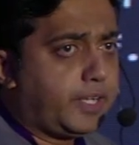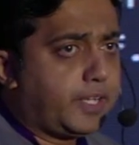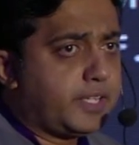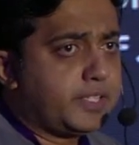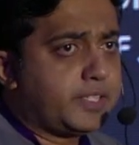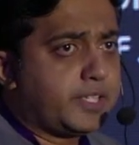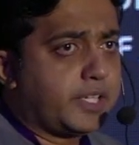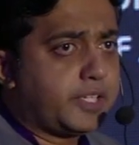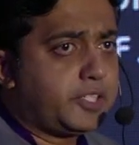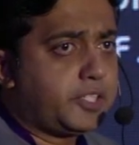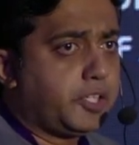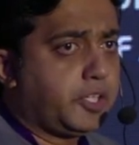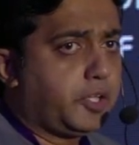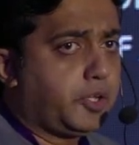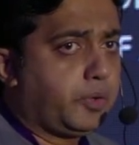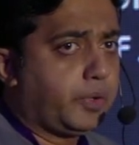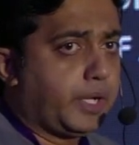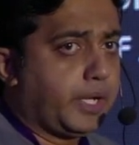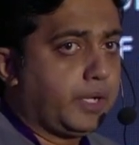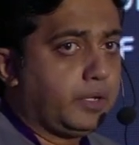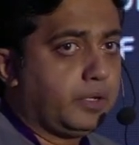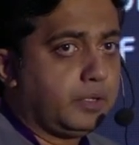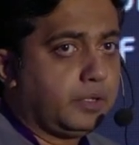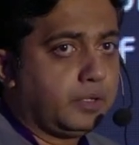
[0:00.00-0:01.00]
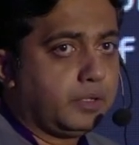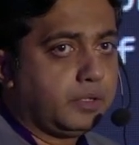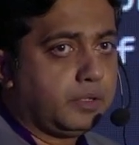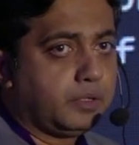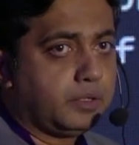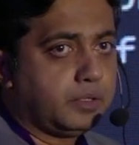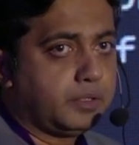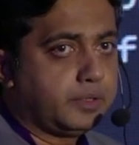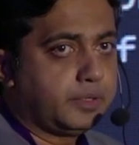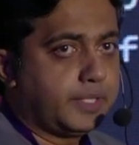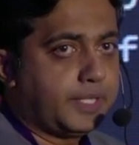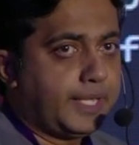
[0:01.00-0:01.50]
is executing.
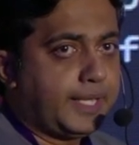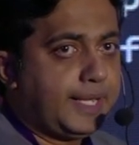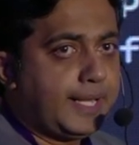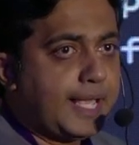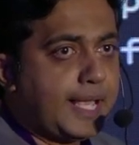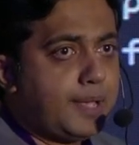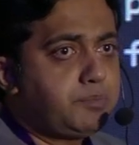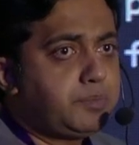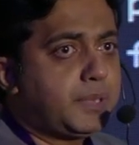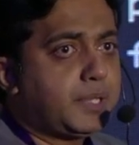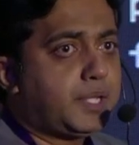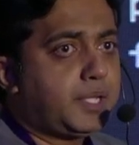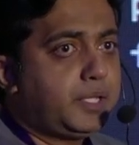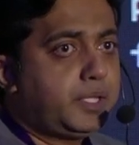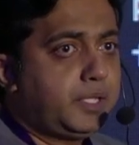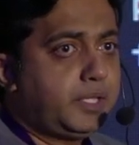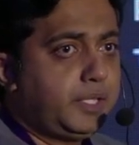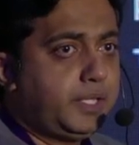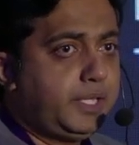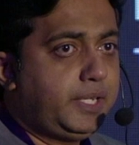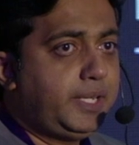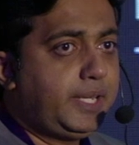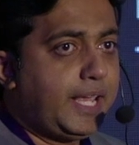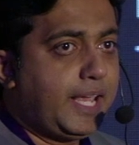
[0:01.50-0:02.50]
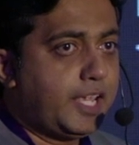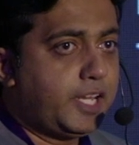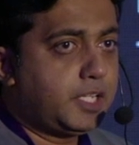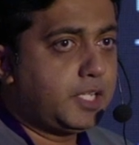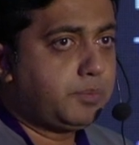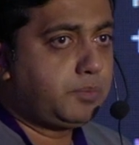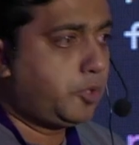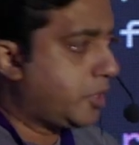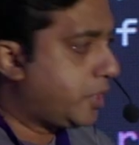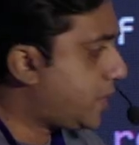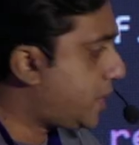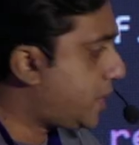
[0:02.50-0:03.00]
The Lambda in AWS